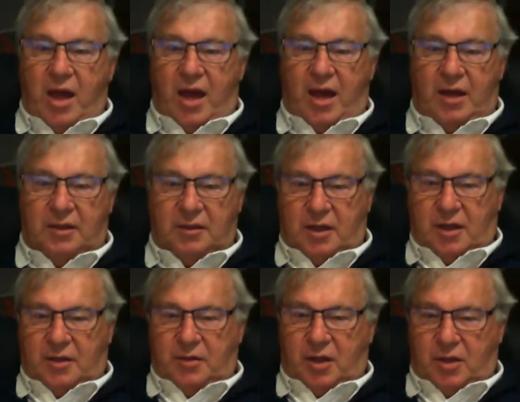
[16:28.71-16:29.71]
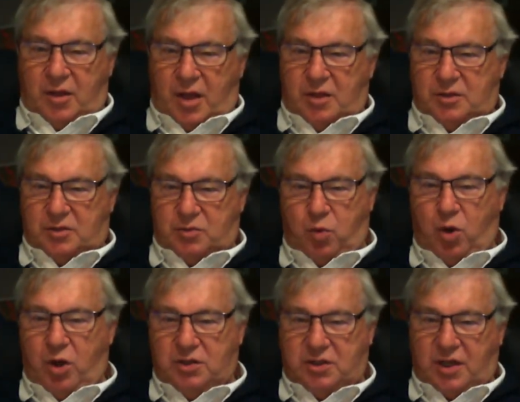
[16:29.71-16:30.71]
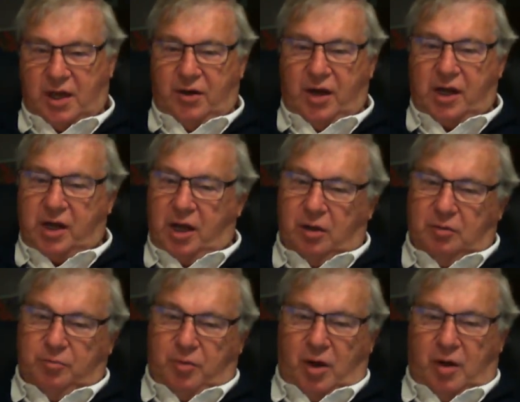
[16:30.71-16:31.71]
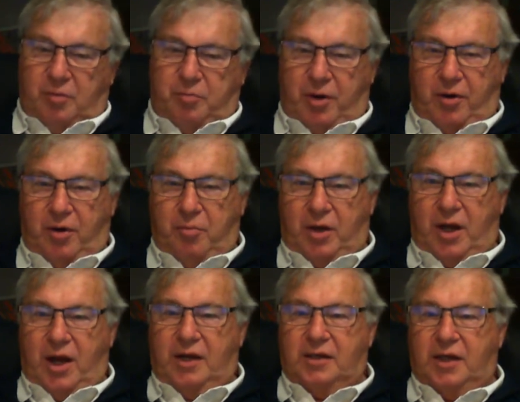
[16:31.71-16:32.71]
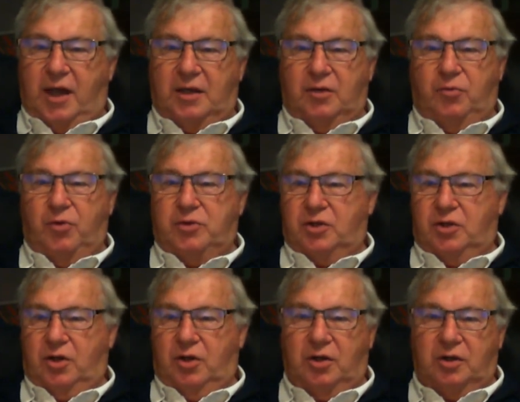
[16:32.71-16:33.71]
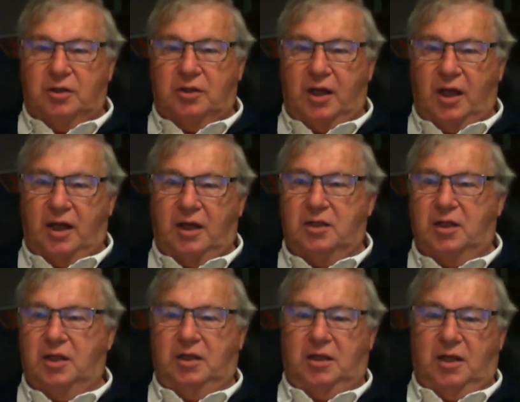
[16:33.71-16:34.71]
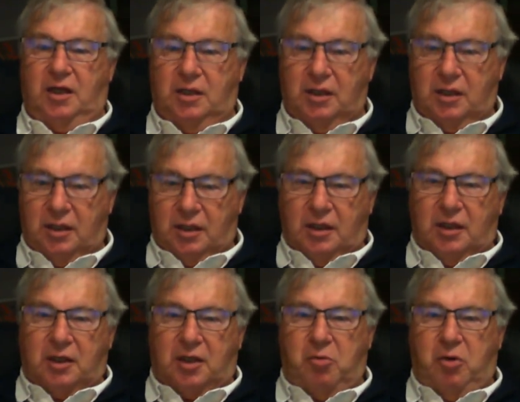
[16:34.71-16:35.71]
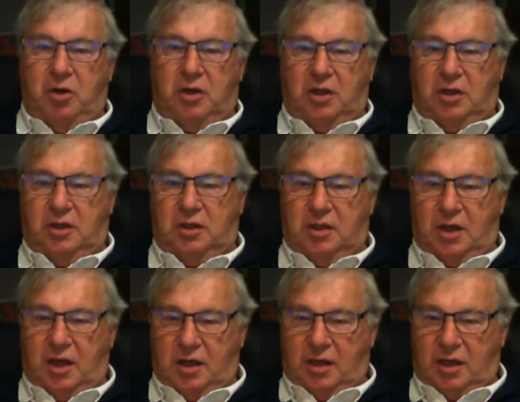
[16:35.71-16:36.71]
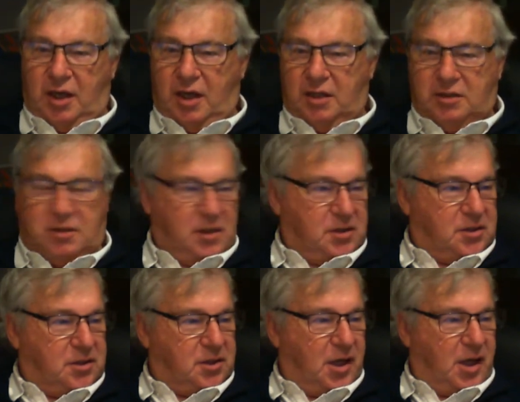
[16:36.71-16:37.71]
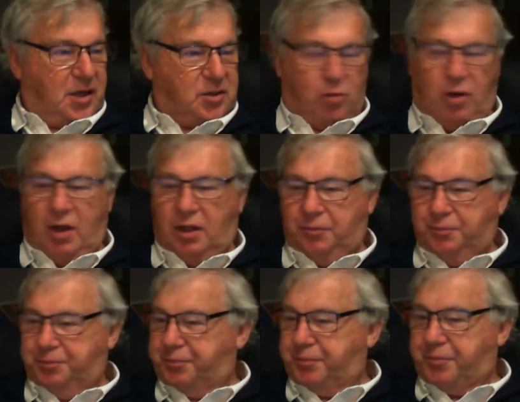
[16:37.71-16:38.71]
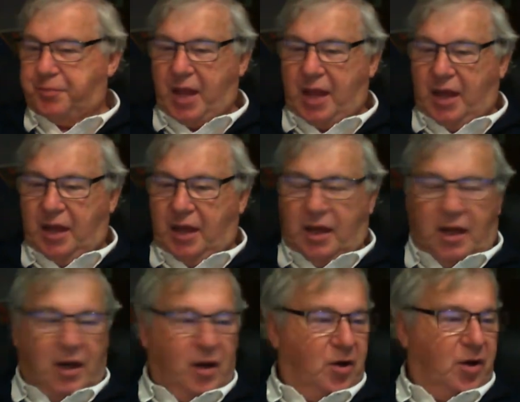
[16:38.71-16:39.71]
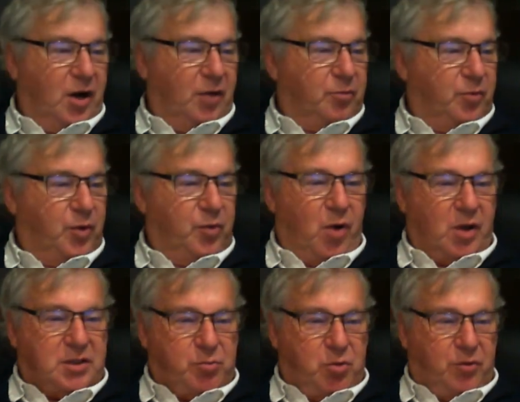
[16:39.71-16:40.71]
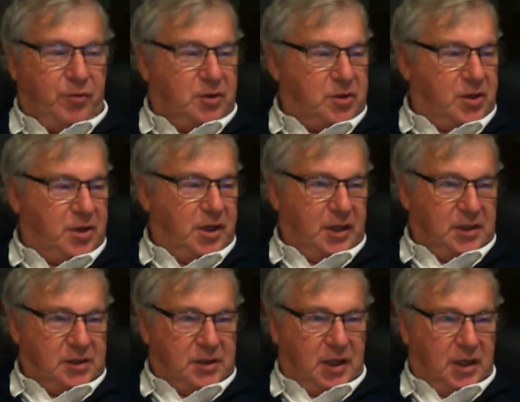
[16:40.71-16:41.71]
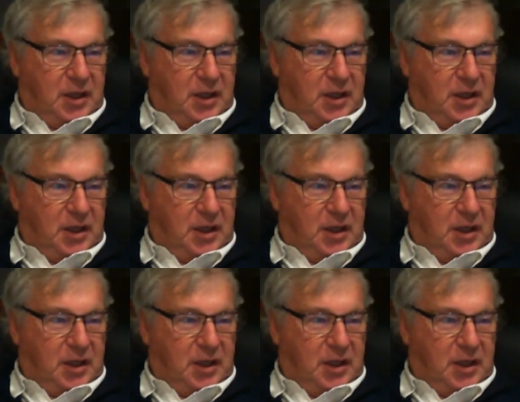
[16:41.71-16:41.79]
And uh, those words are echoed by Perry Bernard and Richard Hearn uh, in the uh, community uh, answers as well. Right, right, we're right to move on to the next.